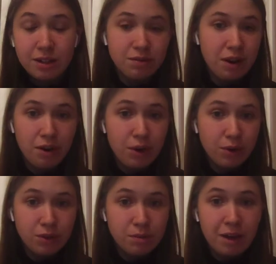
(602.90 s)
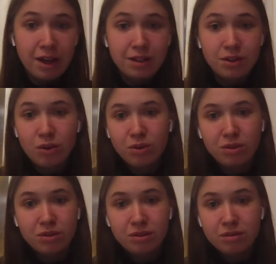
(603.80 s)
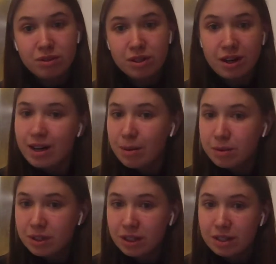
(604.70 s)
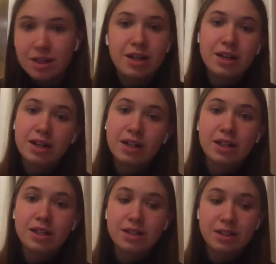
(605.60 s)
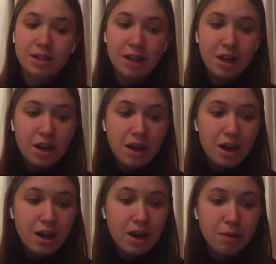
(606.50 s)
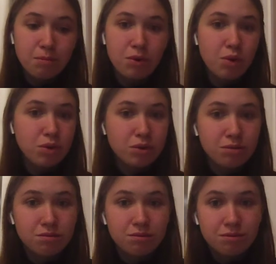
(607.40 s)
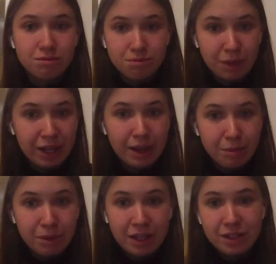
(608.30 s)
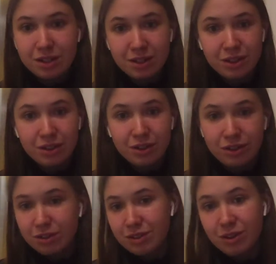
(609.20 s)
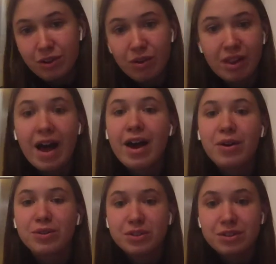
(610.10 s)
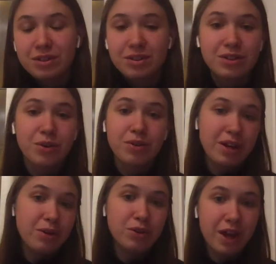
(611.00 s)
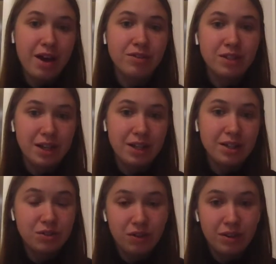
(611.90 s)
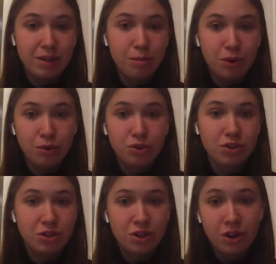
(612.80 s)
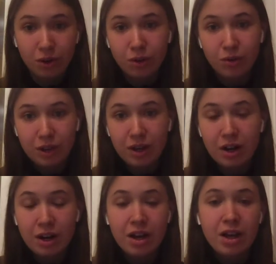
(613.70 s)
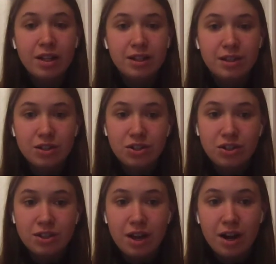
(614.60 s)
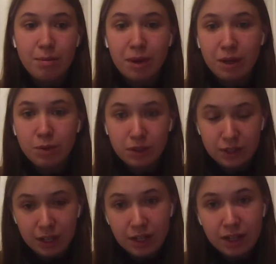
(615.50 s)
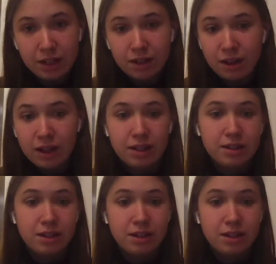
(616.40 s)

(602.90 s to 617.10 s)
very on demand. All startups need data analysts. All big companies rely on, so they all have data-driven approach. All of their decisions are made with data, and